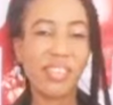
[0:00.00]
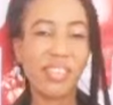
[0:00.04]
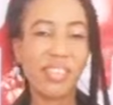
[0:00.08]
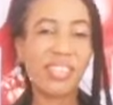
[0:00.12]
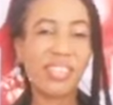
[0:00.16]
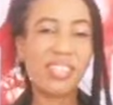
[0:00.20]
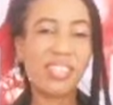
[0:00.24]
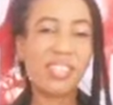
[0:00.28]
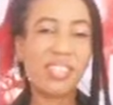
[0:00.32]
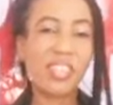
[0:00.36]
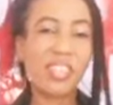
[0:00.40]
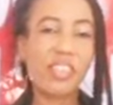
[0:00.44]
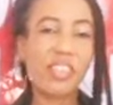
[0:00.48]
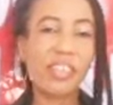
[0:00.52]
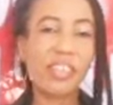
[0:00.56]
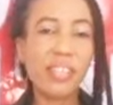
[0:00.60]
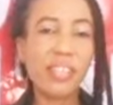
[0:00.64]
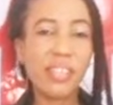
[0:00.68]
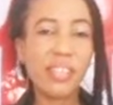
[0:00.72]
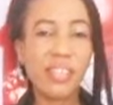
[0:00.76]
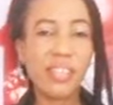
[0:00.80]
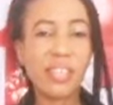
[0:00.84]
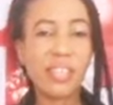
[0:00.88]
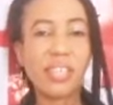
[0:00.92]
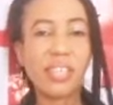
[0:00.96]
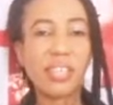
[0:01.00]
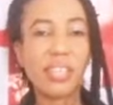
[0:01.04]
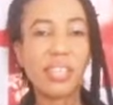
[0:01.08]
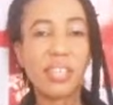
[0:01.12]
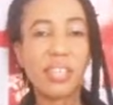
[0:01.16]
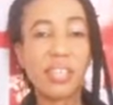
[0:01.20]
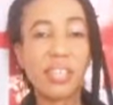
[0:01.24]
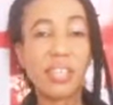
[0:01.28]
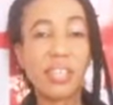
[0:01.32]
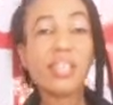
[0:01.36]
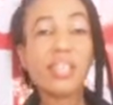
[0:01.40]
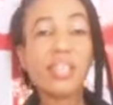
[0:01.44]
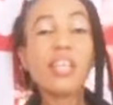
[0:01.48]
What a story.
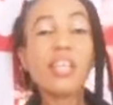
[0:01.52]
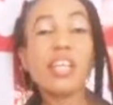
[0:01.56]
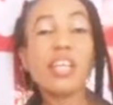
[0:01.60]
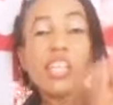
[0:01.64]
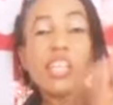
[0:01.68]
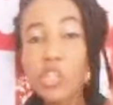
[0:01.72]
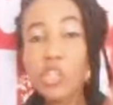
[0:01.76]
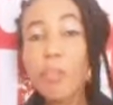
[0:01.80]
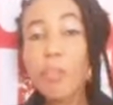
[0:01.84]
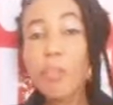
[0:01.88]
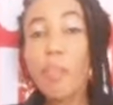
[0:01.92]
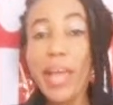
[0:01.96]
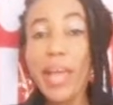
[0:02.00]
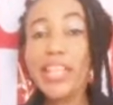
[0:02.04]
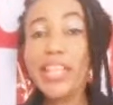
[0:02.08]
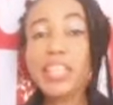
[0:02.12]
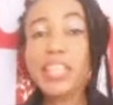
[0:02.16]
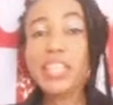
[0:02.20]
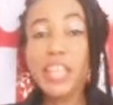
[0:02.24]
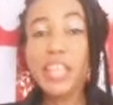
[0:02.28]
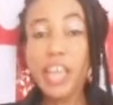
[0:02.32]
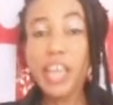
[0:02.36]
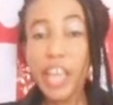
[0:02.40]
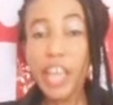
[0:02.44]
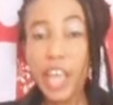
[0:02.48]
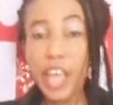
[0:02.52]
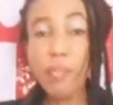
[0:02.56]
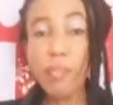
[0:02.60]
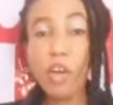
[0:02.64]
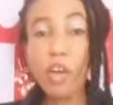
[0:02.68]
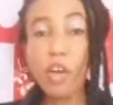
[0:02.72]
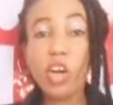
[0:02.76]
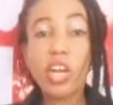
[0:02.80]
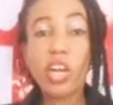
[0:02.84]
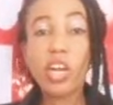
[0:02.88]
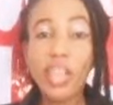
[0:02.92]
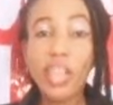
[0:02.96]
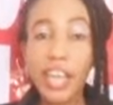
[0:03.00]
She met him
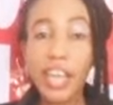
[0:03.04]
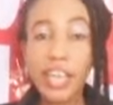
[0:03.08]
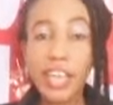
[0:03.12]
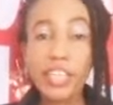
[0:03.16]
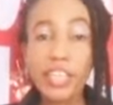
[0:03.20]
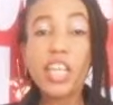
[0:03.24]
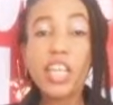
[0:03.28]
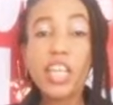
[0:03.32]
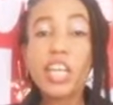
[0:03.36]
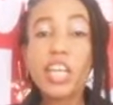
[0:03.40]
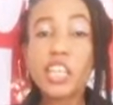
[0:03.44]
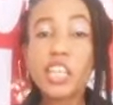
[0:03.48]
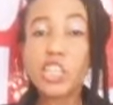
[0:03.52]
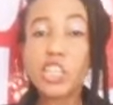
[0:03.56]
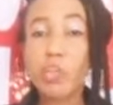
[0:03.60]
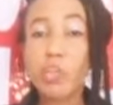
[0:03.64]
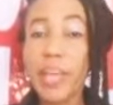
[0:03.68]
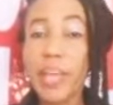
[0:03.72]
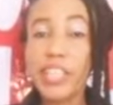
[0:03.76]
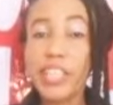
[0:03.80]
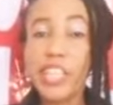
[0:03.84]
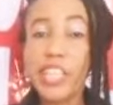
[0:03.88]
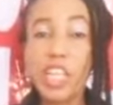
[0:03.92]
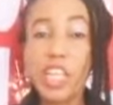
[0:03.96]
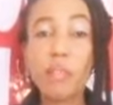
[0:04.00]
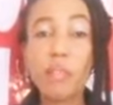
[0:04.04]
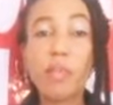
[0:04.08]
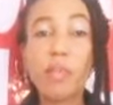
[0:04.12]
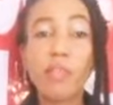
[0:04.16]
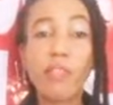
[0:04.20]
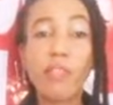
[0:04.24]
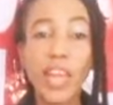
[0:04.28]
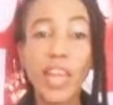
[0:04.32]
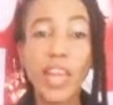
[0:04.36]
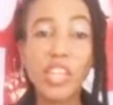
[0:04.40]
online. She met him on